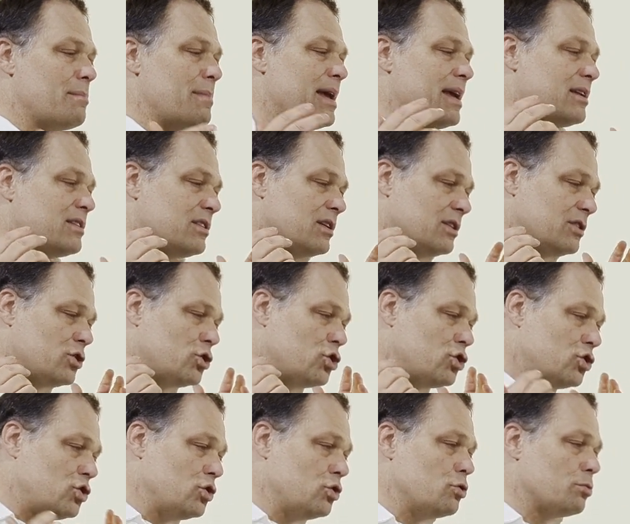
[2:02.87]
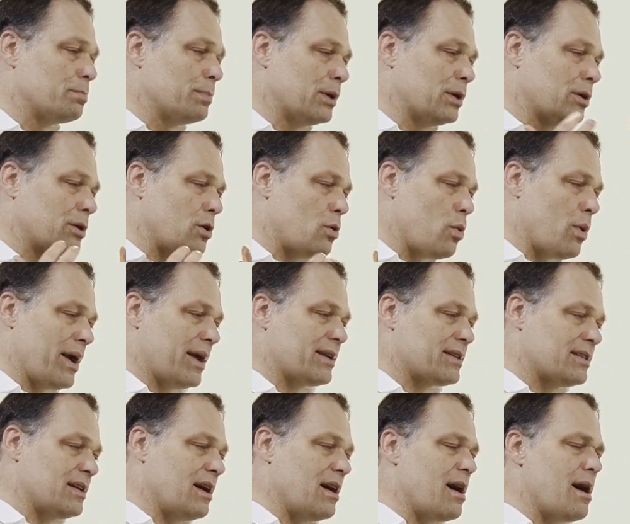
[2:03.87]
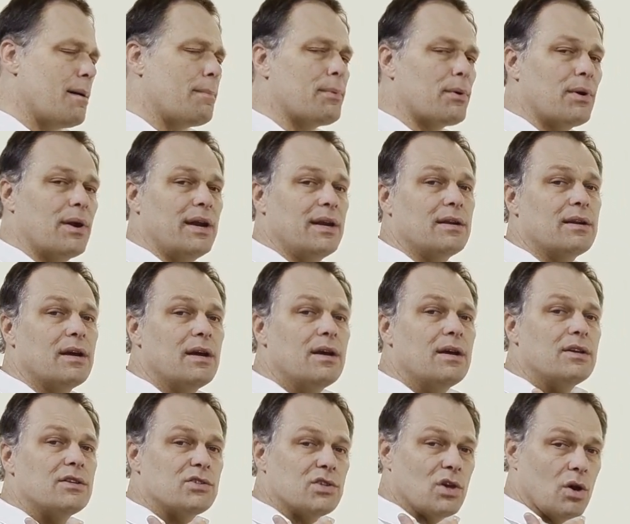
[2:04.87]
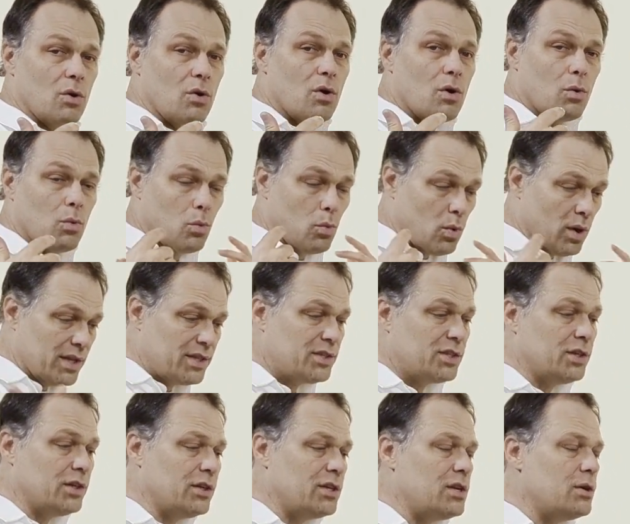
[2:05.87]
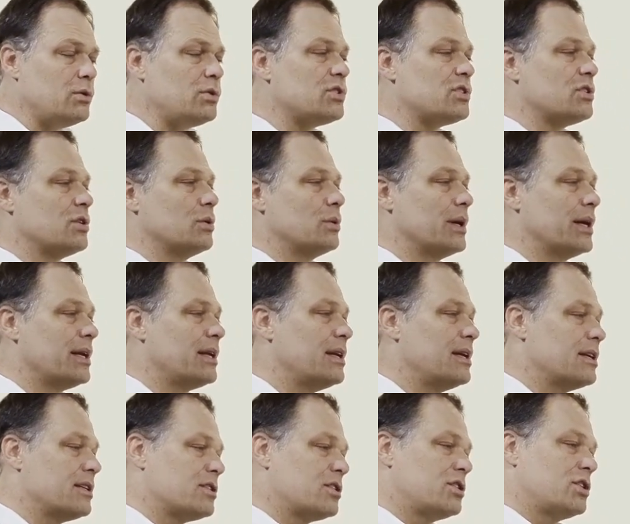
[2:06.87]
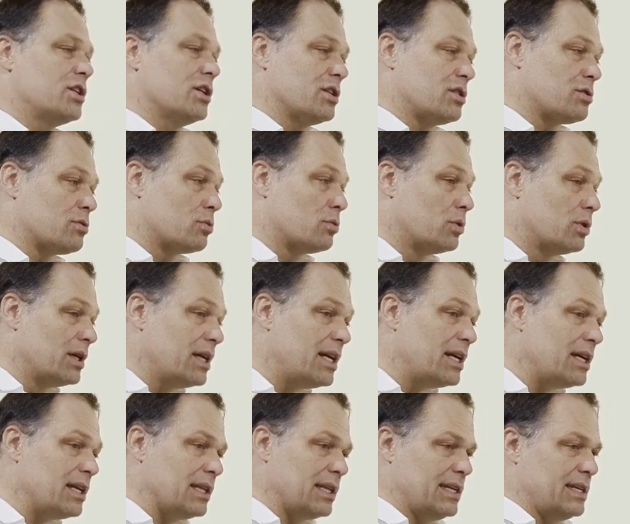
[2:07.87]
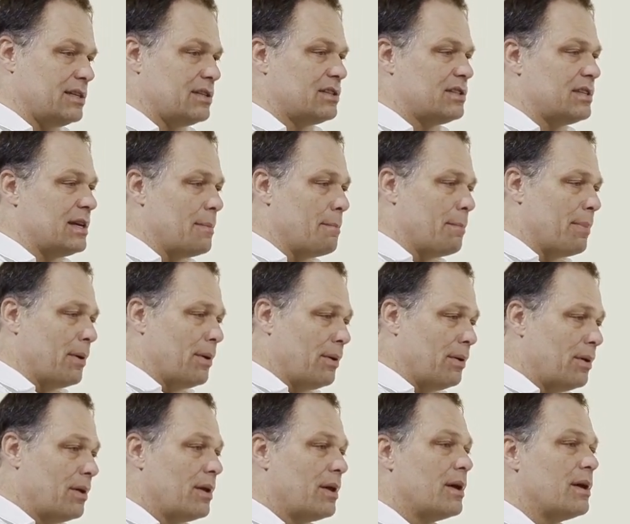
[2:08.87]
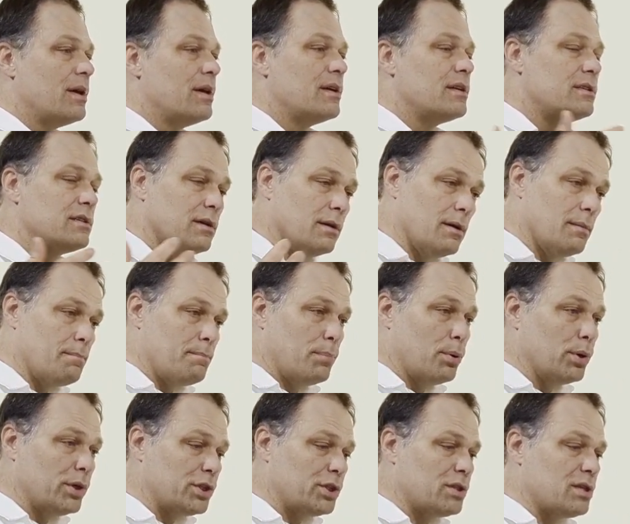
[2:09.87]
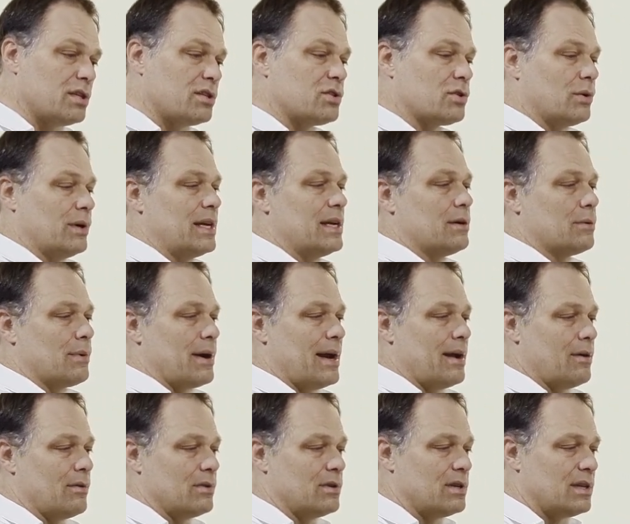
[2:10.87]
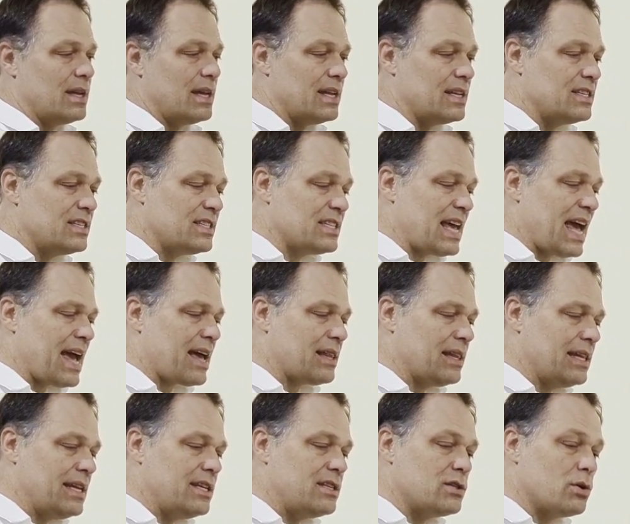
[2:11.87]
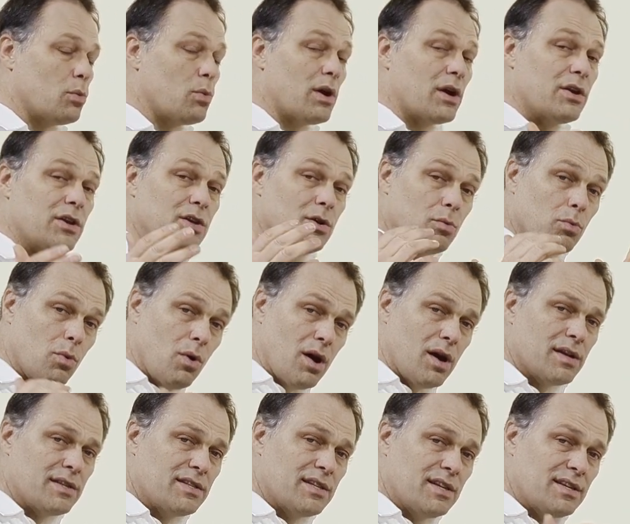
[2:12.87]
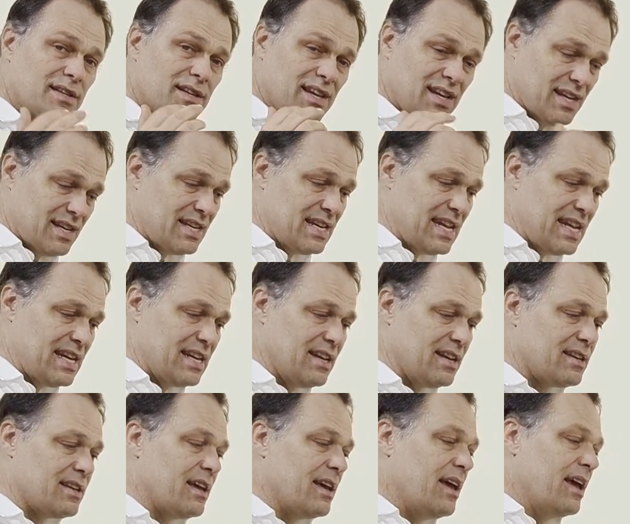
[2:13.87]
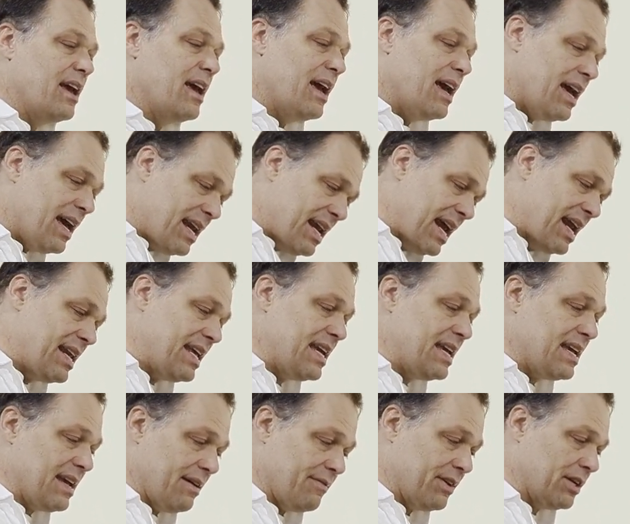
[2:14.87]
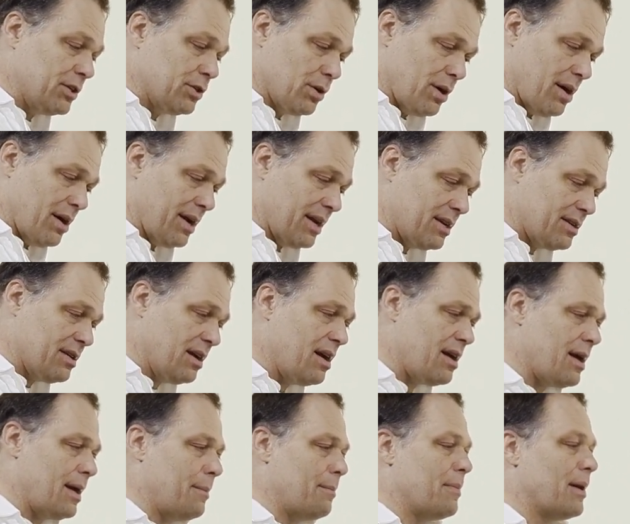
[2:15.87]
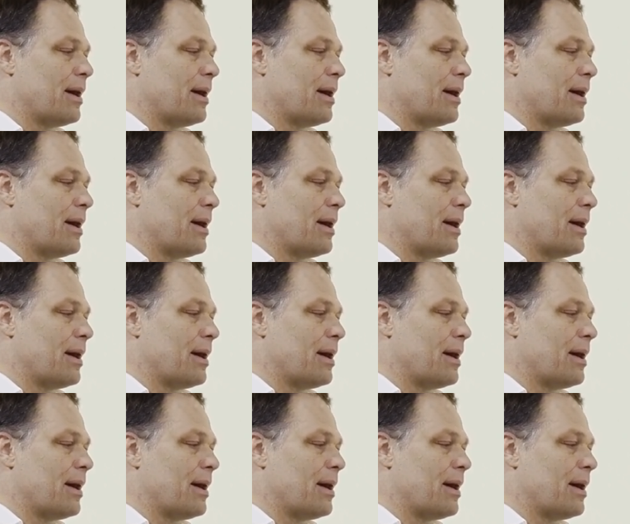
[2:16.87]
makes it super quick to operate. So once you're used to it, it's just really simple to push the screen around exactly to where you want it and need it at any given drawing time.